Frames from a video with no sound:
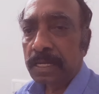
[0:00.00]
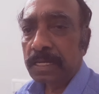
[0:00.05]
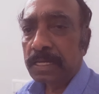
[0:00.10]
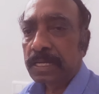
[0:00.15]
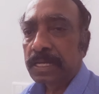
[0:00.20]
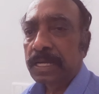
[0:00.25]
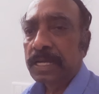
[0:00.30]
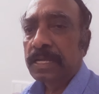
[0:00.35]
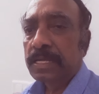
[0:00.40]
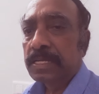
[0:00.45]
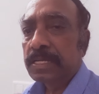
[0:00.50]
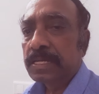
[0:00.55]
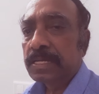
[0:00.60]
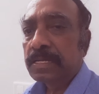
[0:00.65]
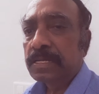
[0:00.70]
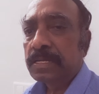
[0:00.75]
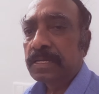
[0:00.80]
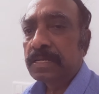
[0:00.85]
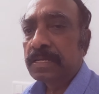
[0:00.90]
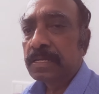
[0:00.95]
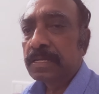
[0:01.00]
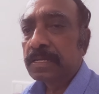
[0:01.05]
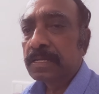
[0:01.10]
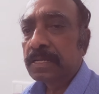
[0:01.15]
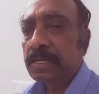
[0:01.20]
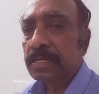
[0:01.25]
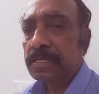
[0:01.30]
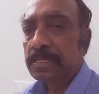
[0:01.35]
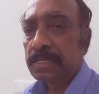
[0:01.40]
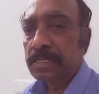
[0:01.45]
train
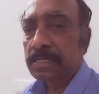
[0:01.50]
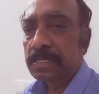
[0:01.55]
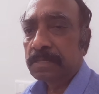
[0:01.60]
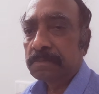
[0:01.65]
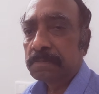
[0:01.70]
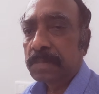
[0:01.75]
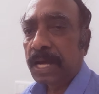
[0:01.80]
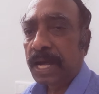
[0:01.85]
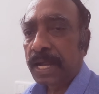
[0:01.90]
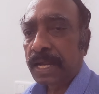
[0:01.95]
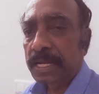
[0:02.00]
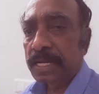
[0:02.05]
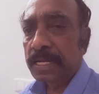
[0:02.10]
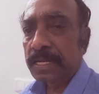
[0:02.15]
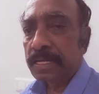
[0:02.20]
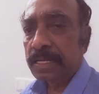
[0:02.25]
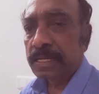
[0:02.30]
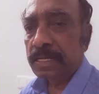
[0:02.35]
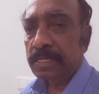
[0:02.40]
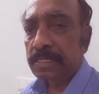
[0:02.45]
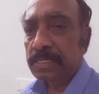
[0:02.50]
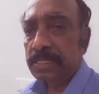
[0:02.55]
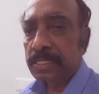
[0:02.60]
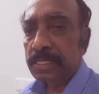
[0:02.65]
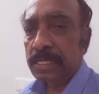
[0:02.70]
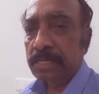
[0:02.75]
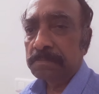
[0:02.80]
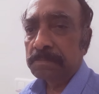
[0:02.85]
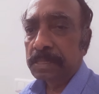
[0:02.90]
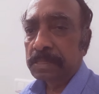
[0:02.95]
and it's back,
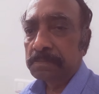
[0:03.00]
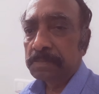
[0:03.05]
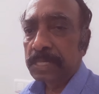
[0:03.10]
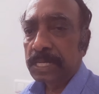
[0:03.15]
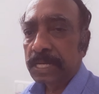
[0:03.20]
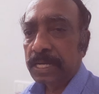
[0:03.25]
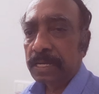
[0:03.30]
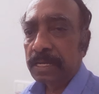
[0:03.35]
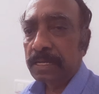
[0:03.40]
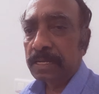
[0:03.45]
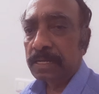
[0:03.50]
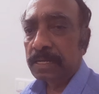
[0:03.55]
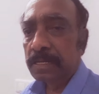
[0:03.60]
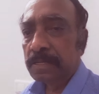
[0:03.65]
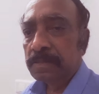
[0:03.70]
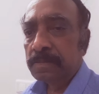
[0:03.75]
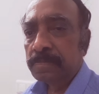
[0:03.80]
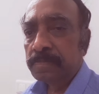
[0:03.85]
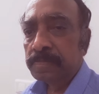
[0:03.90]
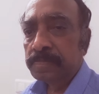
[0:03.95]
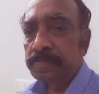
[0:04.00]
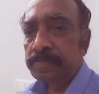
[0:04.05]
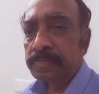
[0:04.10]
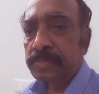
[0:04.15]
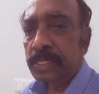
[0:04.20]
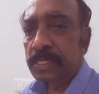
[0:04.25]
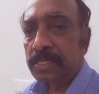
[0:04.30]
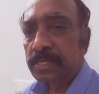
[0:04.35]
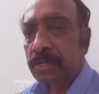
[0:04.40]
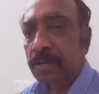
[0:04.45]
so memory.
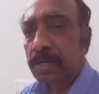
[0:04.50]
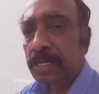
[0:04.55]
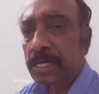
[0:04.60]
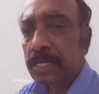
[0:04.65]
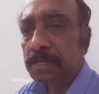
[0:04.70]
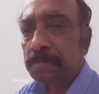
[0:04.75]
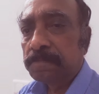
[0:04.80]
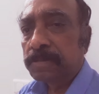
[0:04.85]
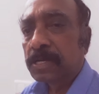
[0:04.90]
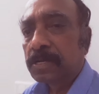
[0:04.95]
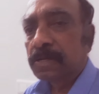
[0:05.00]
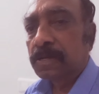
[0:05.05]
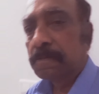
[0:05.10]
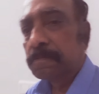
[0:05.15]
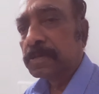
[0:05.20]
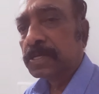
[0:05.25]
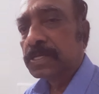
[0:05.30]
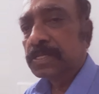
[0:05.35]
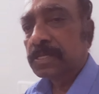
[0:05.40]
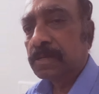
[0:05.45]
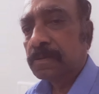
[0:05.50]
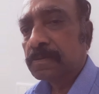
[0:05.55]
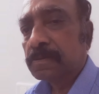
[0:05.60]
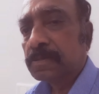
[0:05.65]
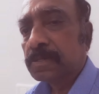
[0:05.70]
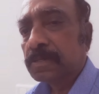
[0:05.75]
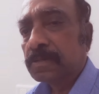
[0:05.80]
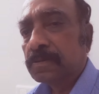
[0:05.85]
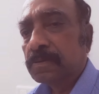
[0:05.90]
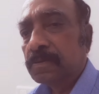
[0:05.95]
It's not in front of us now.
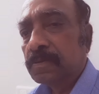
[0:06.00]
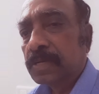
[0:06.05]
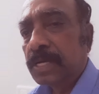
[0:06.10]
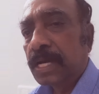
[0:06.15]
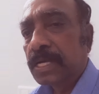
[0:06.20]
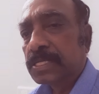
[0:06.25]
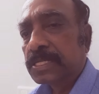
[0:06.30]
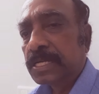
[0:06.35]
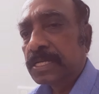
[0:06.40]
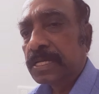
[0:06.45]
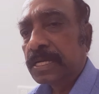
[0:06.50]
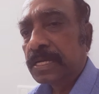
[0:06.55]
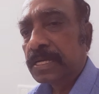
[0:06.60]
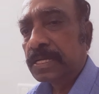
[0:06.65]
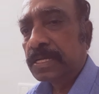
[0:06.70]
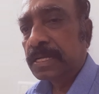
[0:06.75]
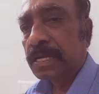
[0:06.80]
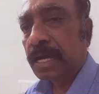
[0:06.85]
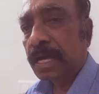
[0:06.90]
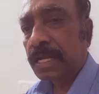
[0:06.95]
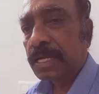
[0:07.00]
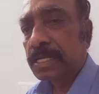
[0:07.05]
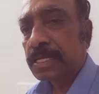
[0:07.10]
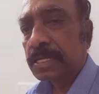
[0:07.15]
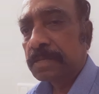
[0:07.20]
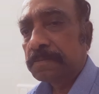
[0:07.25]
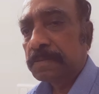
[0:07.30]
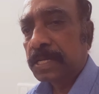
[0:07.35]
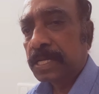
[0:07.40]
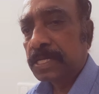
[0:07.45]
We are sitting in
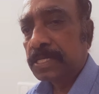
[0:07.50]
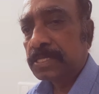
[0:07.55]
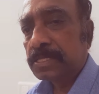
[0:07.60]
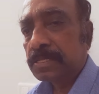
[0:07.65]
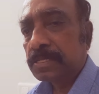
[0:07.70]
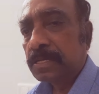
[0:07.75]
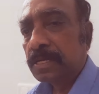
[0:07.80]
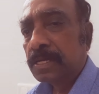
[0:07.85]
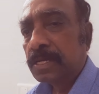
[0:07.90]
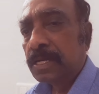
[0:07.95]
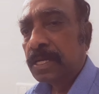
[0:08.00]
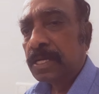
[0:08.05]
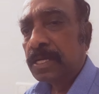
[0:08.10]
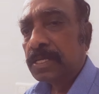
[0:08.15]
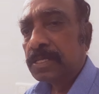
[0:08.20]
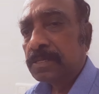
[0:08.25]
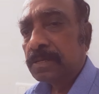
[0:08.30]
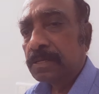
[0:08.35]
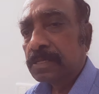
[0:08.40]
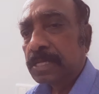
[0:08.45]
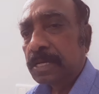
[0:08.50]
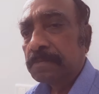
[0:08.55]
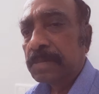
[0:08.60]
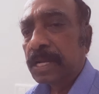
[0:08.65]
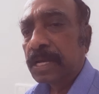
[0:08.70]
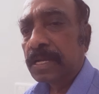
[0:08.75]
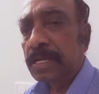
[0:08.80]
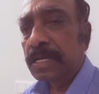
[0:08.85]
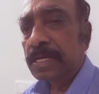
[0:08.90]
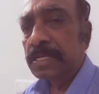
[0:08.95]
another place. So
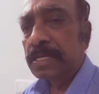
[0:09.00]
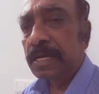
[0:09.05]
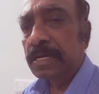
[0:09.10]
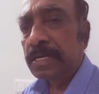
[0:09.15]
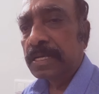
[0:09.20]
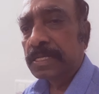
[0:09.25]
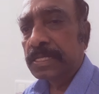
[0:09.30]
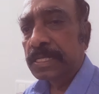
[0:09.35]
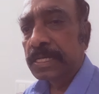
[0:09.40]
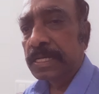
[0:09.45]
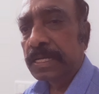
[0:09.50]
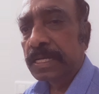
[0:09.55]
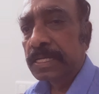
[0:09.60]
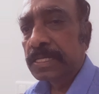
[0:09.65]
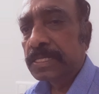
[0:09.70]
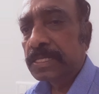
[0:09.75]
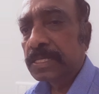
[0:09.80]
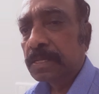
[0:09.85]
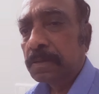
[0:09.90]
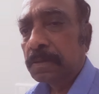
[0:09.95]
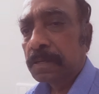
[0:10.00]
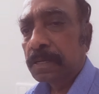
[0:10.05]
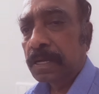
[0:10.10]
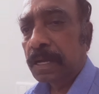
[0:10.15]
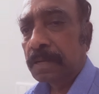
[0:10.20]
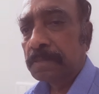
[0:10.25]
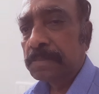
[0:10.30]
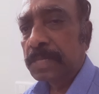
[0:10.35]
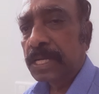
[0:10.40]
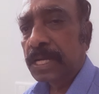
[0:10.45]
similarly, the thing is
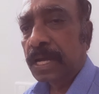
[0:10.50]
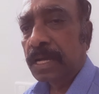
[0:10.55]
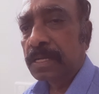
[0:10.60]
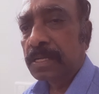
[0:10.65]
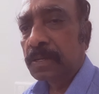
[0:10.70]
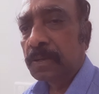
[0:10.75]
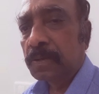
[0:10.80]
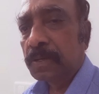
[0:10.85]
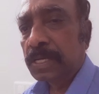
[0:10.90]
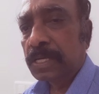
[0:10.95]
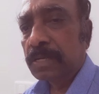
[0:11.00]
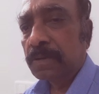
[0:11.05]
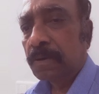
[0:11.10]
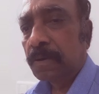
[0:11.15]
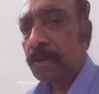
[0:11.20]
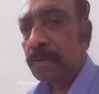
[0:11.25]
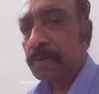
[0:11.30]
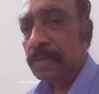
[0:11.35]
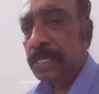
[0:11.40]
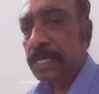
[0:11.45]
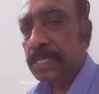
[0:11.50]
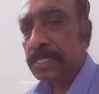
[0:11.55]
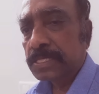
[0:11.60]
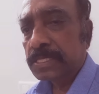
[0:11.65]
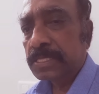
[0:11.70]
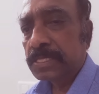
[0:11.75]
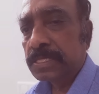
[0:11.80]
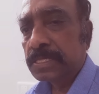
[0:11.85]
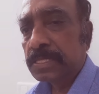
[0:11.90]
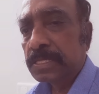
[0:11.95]
coming and going
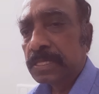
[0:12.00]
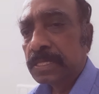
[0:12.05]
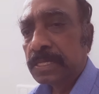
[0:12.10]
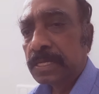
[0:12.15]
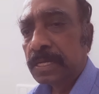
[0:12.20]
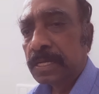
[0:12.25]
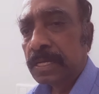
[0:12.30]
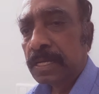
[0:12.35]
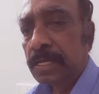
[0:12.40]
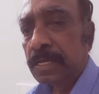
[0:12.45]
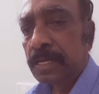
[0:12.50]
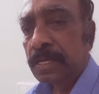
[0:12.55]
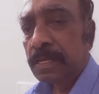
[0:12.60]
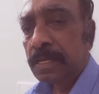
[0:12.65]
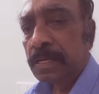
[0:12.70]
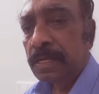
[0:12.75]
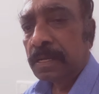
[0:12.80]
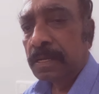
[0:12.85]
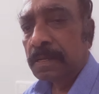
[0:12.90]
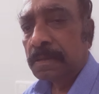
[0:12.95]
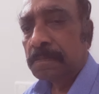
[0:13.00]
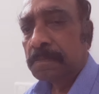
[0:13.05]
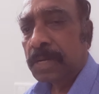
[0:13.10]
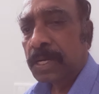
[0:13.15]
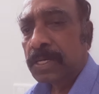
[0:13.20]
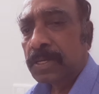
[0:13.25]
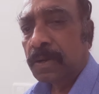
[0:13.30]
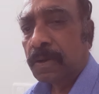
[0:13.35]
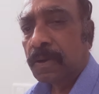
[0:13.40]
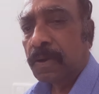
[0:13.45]
always.
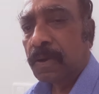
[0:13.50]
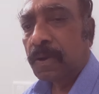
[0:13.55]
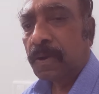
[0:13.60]
But uh,